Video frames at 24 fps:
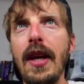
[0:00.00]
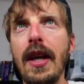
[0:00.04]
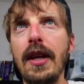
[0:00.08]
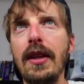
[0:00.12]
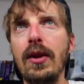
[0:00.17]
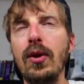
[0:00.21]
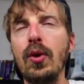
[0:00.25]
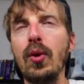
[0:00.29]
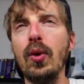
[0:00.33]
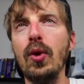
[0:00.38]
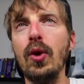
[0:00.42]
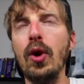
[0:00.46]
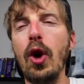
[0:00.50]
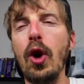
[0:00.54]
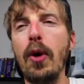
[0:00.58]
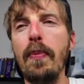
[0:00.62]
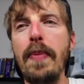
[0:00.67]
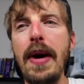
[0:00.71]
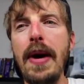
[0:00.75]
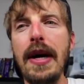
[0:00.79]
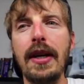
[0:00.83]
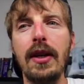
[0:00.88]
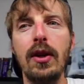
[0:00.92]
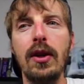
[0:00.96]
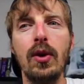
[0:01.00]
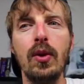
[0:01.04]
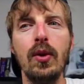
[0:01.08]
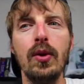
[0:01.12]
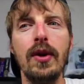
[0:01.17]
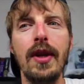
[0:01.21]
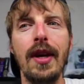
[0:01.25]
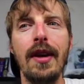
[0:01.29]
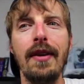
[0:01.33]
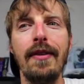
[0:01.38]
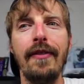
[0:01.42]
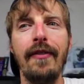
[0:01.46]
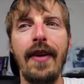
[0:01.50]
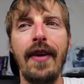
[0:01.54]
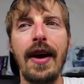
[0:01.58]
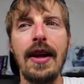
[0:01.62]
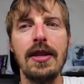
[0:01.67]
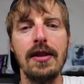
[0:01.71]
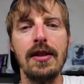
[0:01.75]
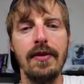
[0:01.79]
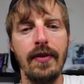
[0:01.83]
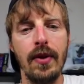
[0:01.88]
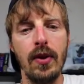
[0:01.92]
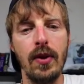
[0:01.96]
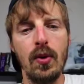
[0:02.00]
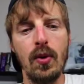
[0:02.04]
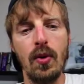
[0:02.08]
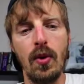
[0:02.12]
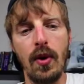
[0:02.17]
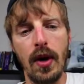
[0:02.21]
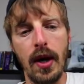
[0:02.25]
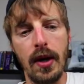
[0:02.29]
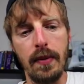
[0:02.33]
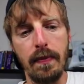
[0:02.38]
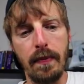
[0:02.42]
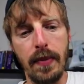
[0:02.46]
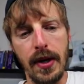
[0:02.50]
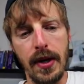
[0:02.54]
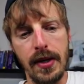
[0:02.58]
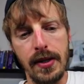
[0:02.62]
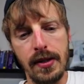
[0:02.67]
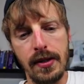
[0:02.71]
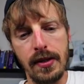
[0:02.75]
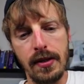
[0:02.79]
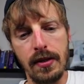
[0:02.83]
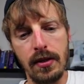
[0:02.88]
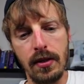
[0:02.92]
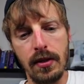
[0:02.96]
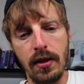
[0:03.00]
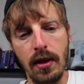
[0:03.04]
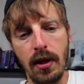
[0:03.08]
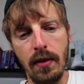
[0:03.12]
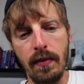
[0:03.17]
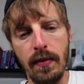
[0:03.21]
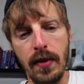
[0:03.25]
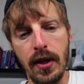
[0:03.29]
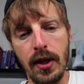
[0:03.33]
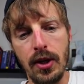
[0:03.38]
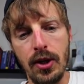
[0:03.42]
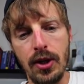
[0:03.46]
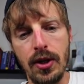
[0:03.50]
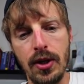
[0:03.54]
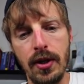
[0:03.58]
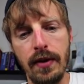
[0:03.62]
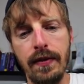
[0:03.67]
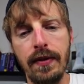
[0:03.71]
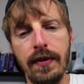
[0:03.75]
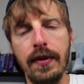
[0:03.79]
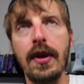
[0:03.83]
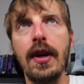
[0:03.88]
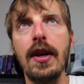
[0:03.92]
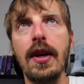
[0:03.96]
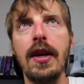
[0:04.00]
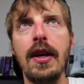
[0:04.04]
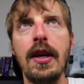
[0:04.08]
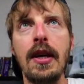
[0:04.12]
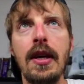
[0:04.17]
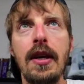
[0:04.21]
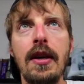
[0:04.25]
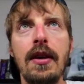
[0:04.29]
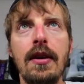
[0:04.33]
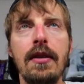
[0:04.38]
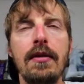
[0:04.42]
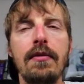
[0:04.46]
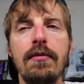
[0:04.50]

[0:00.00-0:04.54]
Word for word: and to go back to the files view I press Command Shift E.